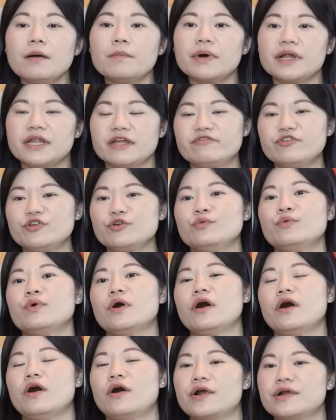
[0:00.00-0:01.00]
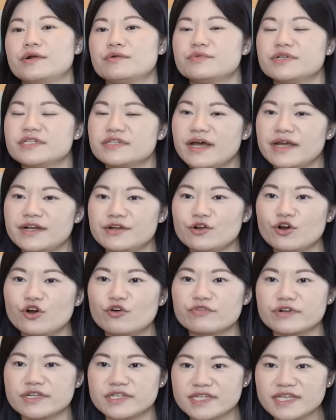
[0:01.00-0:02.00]
But if you are resided
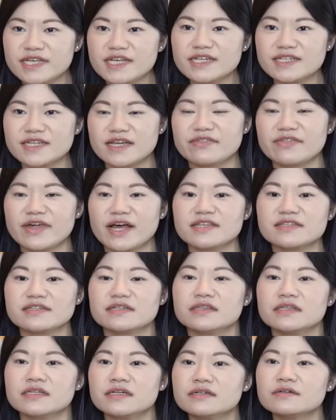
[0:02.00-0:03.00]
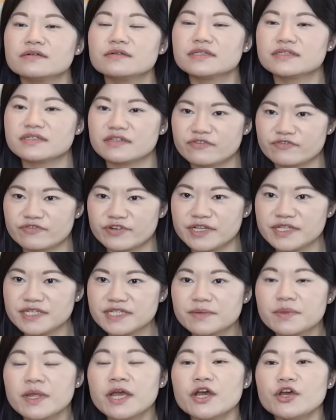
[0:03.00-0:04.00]
overseas, then that's a little different.
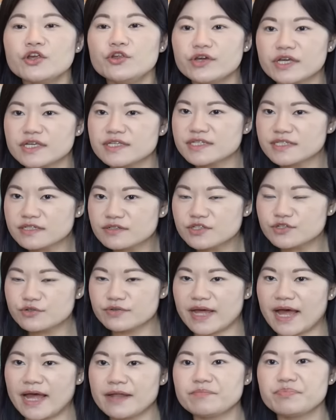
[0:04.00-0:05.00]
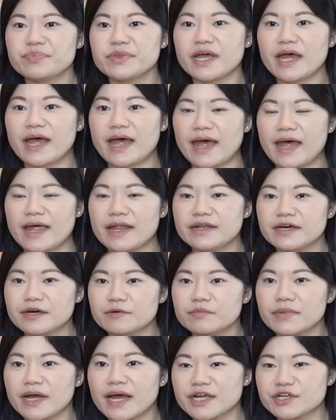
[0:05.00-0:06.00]
You can still do that, and
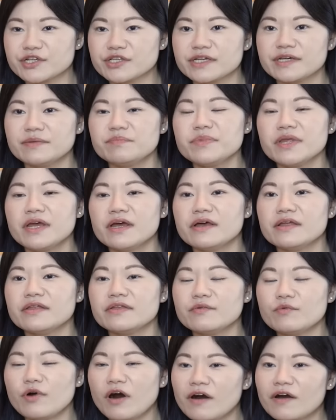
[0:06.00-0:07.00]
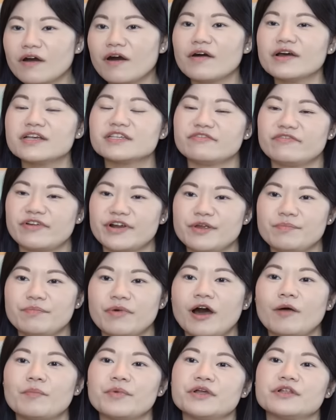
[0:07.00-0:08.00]
actually, Hong Kong is a very
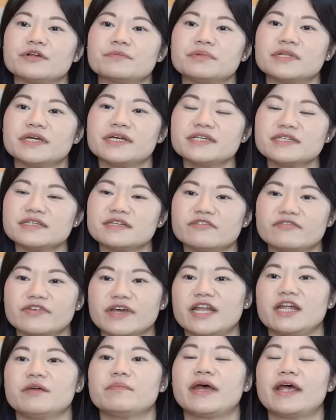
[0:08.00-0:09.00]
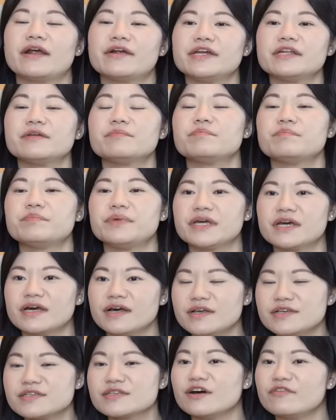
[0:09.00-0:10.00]
popular place of getting married
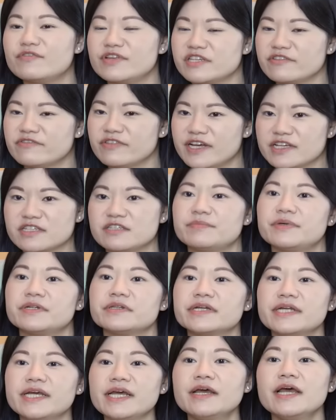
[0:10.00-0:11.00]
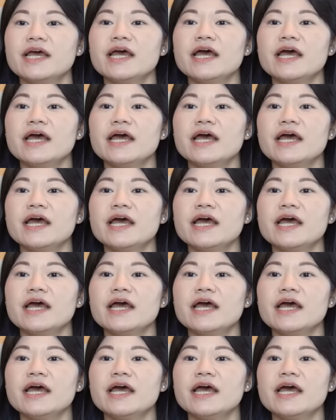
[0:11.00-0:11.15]
because of its flexibility.